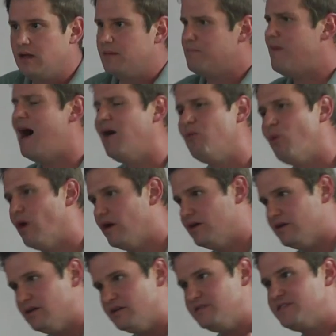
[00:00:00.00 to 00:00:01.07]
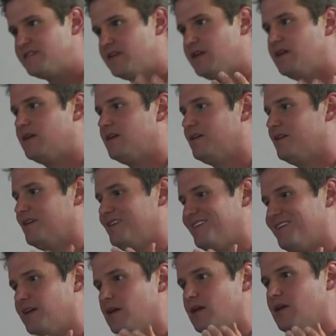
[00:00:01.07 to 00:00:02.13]
My words
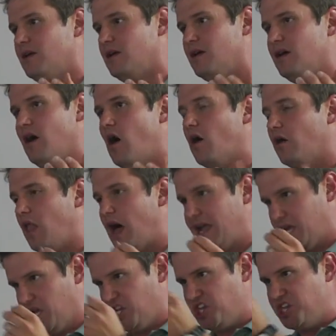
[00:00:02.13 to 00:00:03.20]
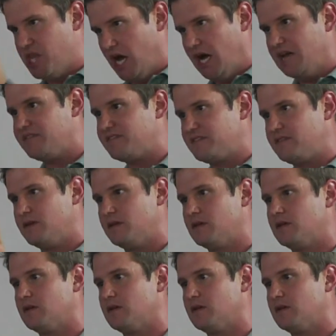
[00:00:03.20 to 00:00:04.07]
are like dust